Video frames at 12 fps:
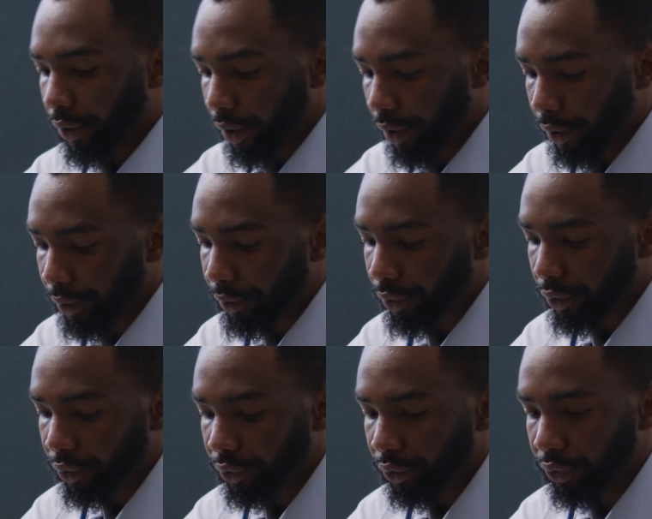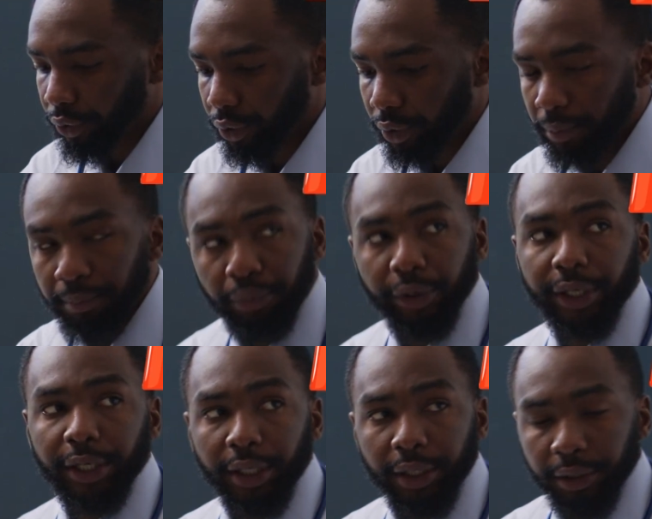So before
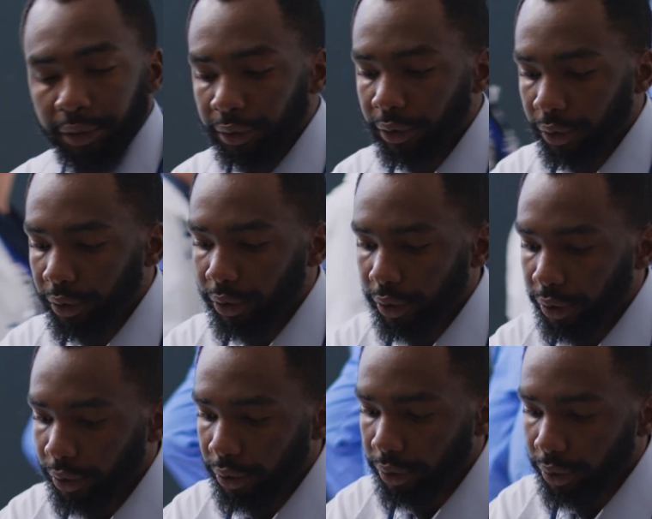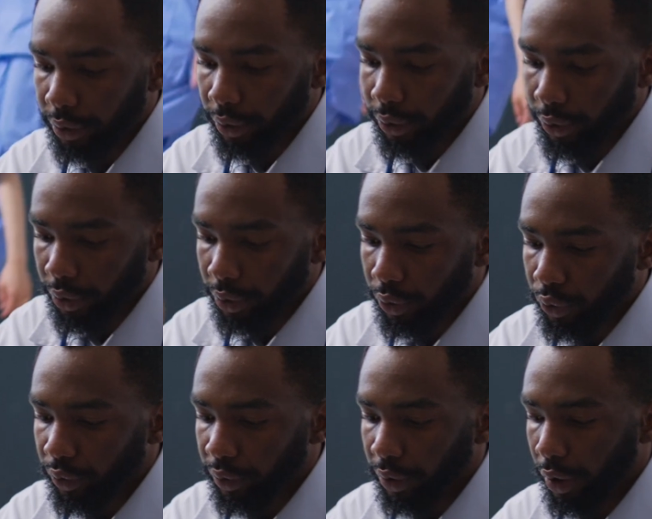embarking into any exercise activity, they
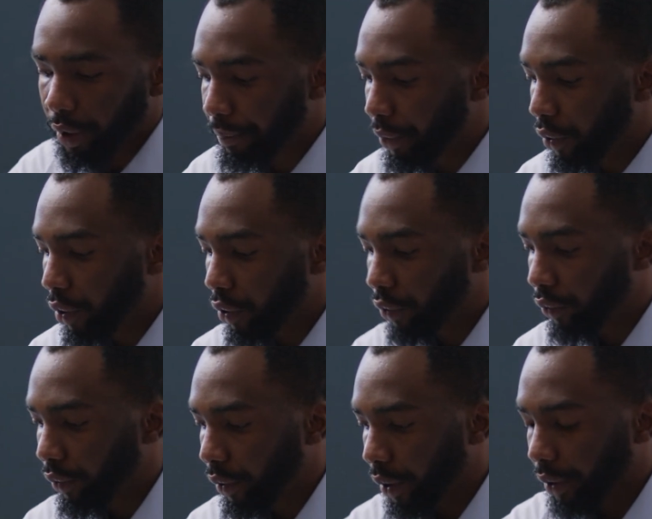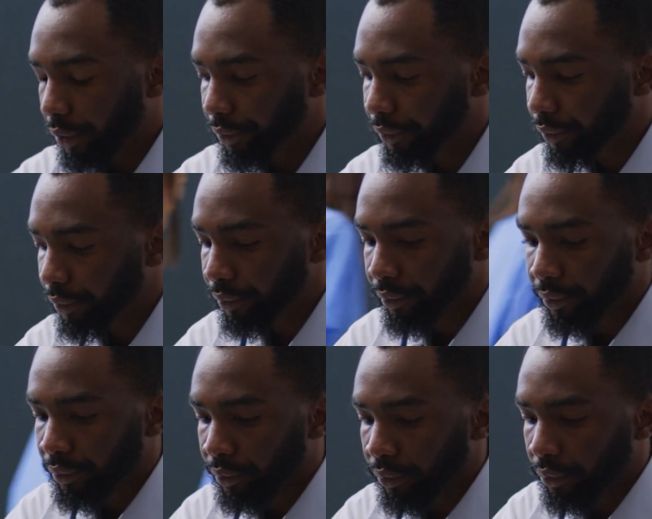have to consult their doctor,
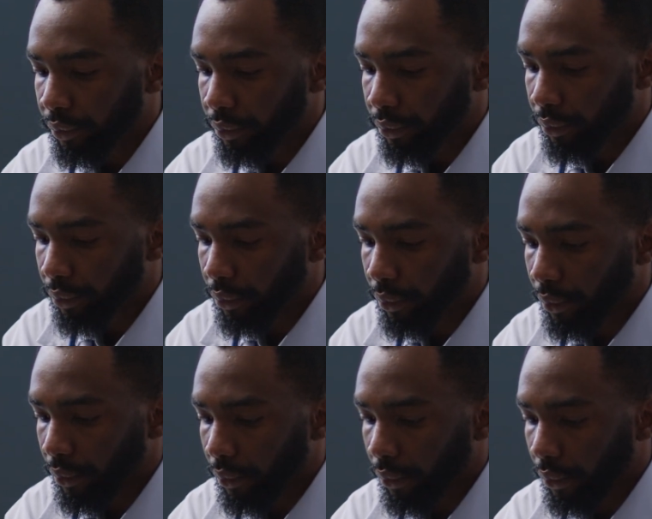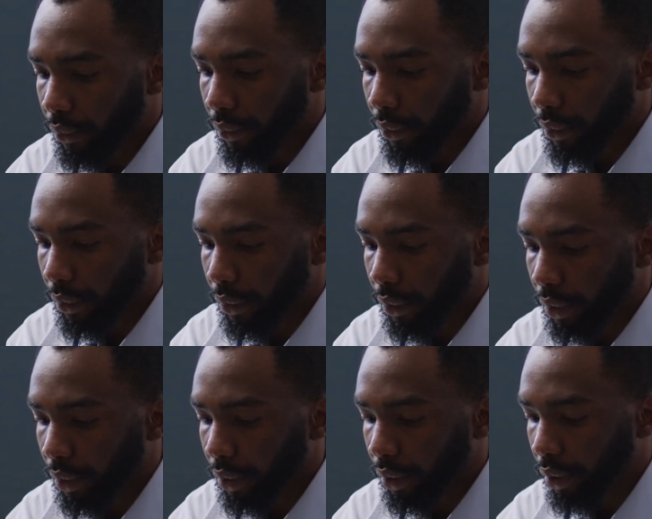or they can go for a
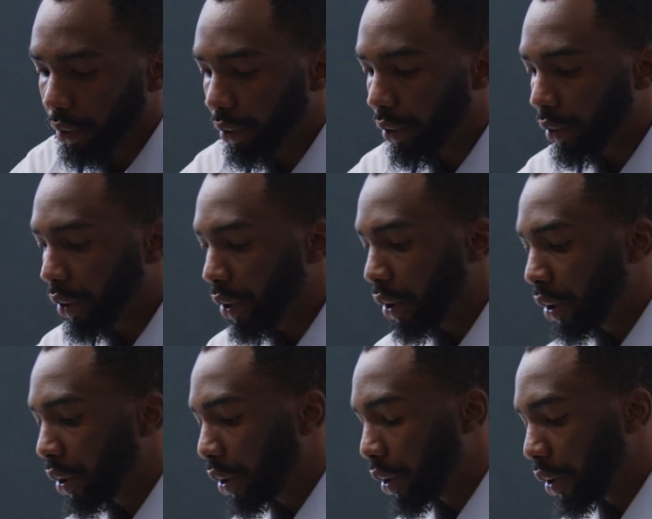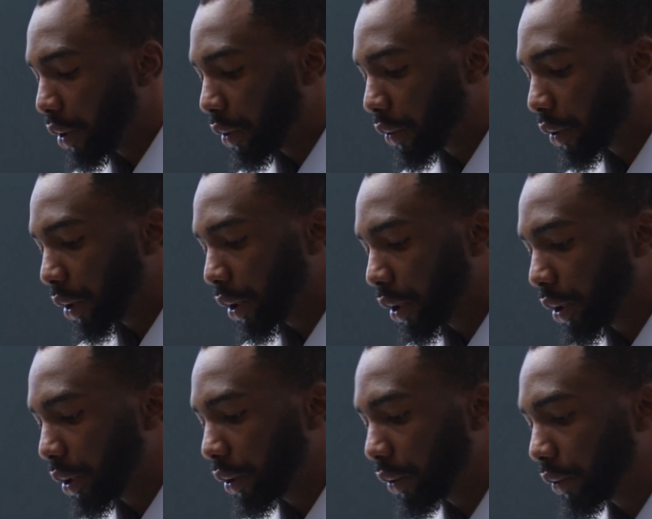heart checkup. If everything is
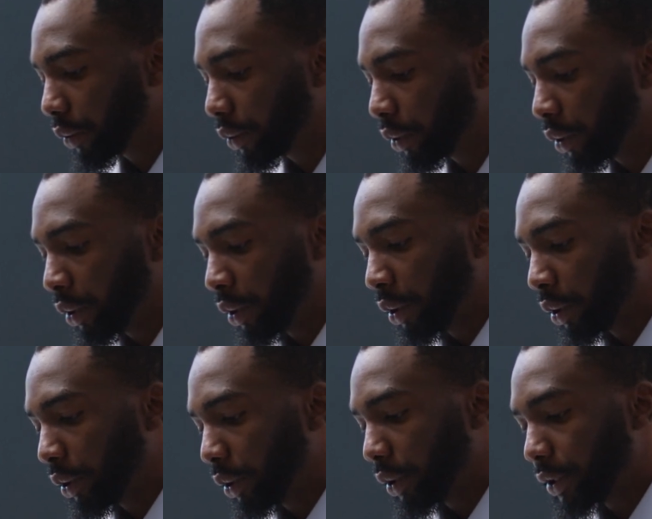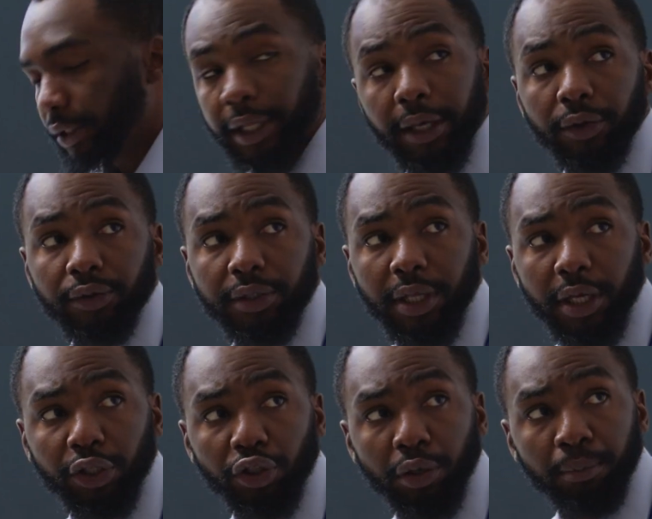fine, so they can go into exercise
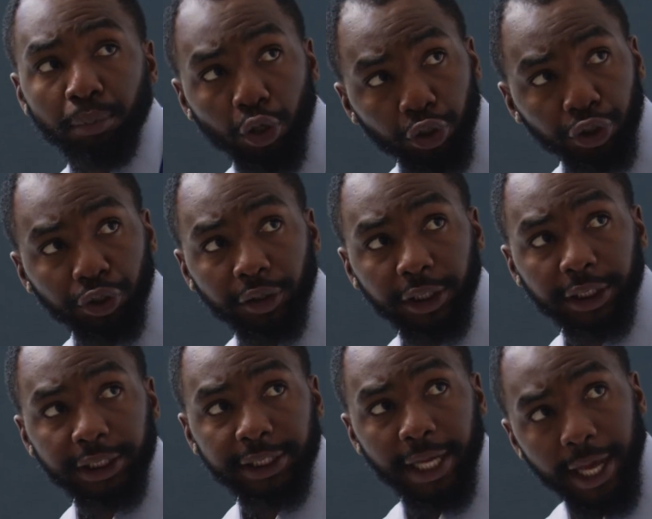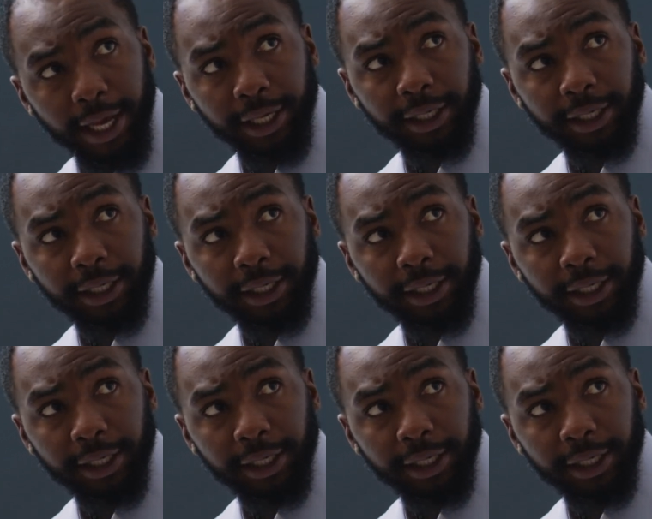program. And